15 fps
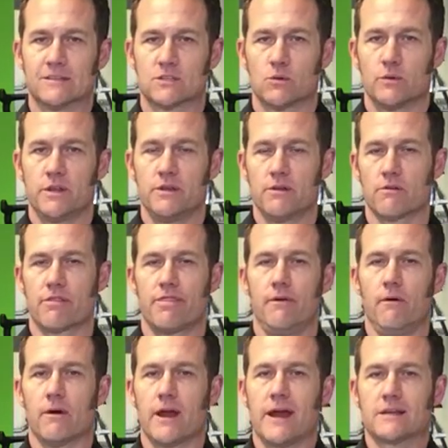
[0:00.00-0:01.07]
So when you hear
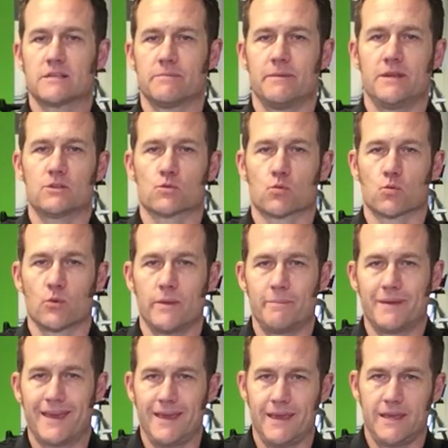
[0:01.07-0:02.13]
thorax, it means
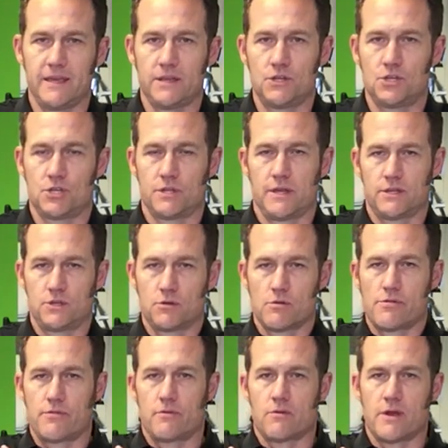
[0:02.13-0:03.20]
rib cage. That's your
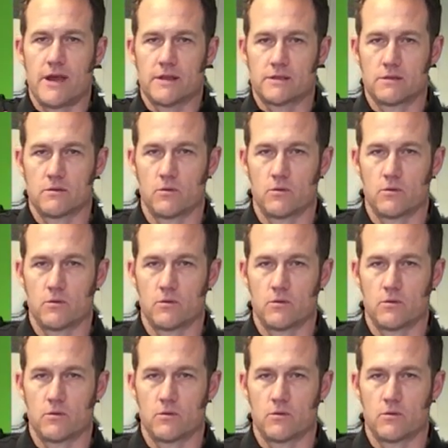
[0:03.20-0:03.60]
thorax.